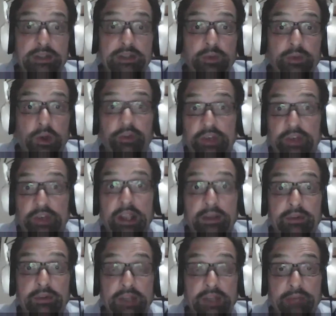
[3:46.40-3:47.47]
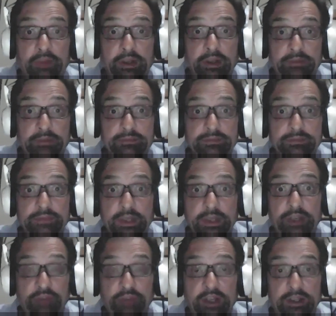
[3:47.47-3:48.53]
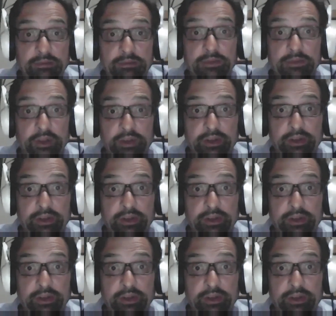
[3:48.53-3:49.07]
12 again, same thing in running on the night.